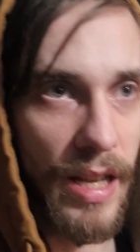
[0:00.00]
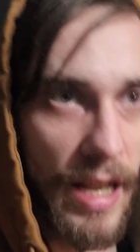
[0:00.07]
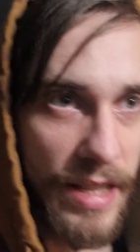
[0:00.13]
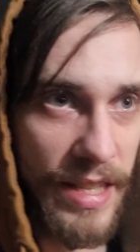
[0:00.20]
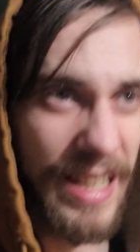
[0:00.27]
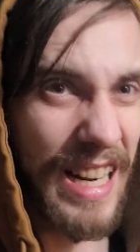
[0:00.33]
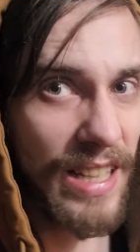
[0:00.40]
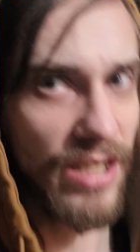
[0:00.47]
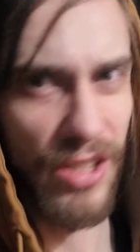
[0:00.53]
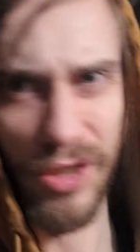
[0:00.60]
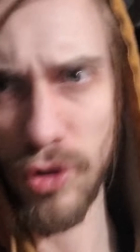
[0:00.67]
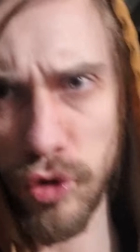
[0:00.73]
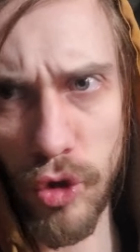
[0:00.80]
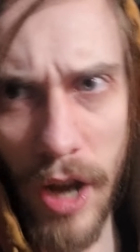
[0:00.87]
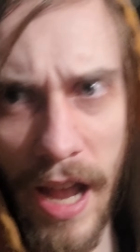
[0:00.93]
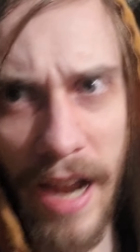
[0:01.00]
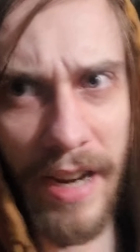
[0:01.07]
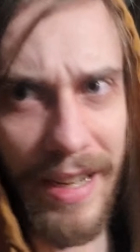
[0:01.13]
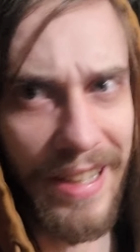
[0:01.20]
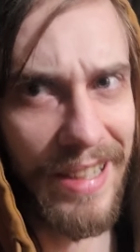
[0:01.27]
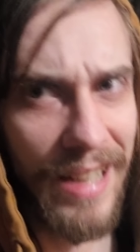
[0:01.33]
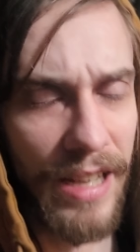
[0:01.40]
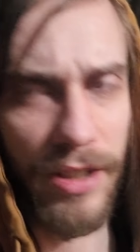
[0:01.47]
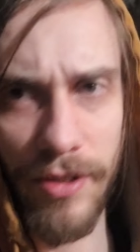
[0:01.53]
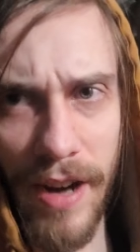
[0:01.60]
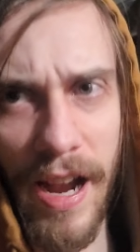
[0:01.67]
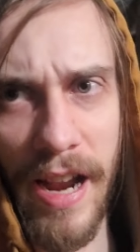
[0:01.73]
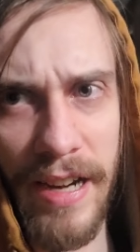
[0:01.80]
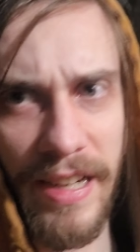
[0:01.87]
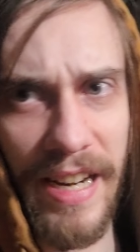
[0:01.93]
and then I just grind, and I grind,